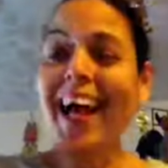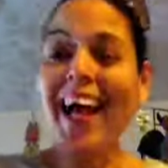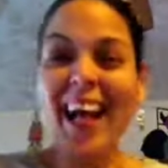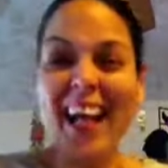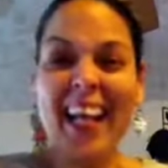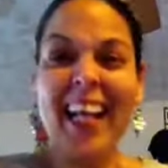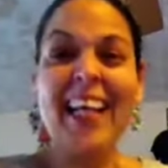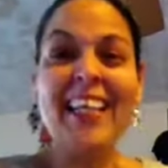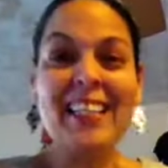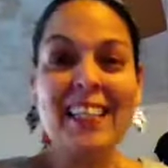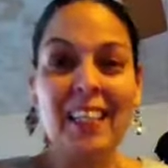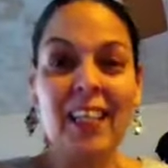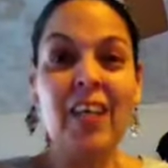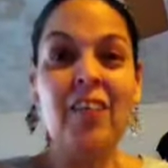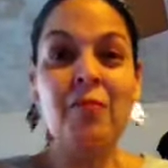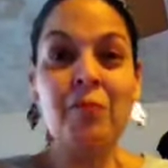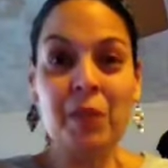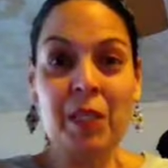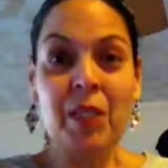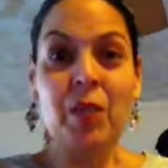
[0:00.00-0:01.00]
I gotta
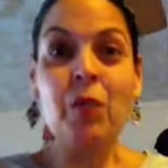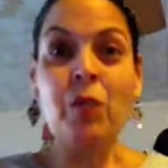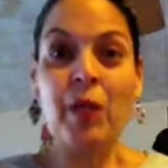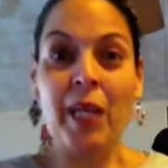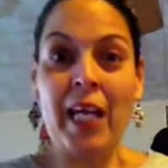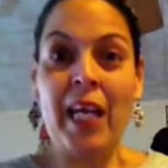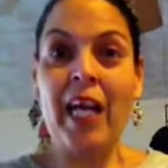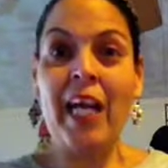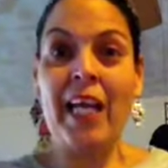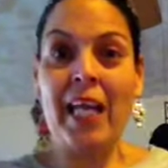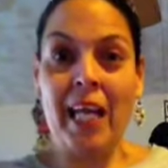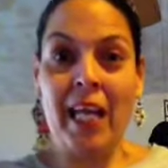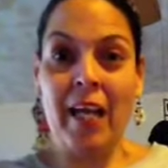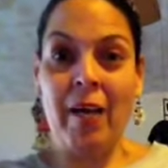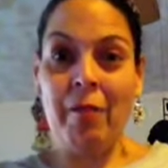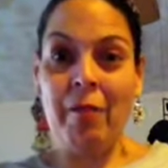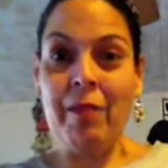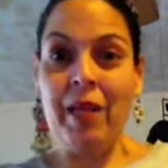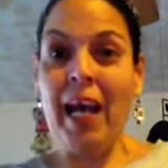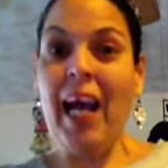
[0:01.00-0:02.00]
love me the way I
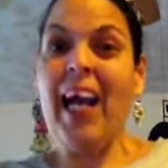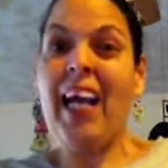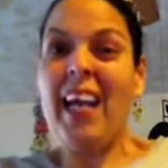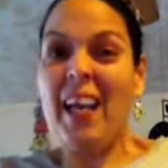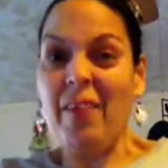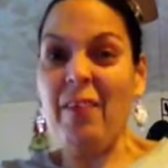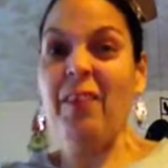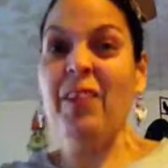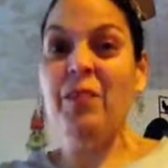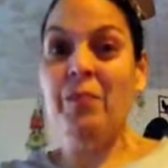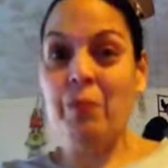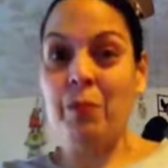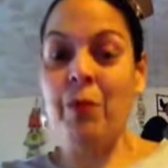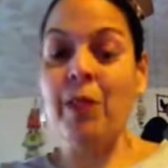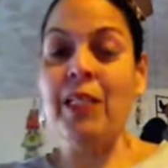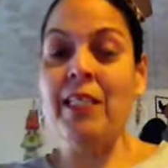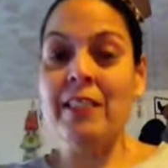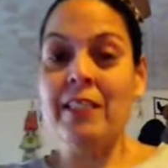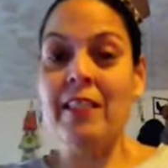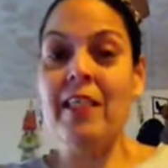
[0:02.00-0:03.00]
am. I have to
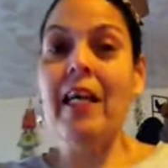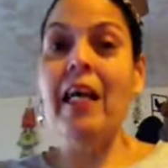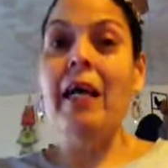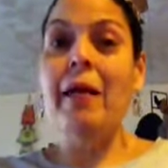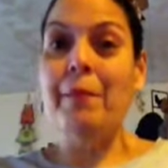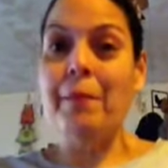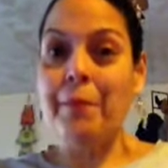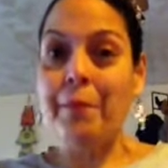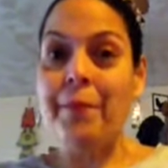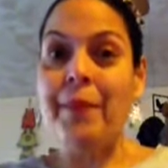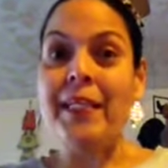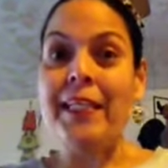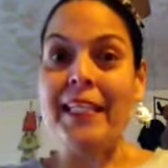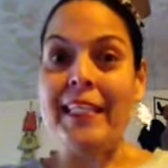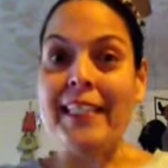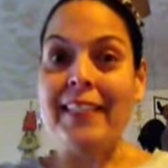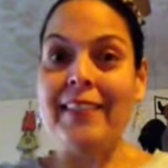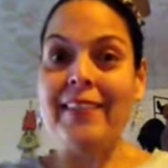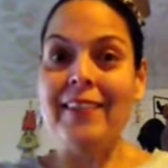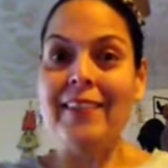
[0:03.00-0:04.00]
embrace me.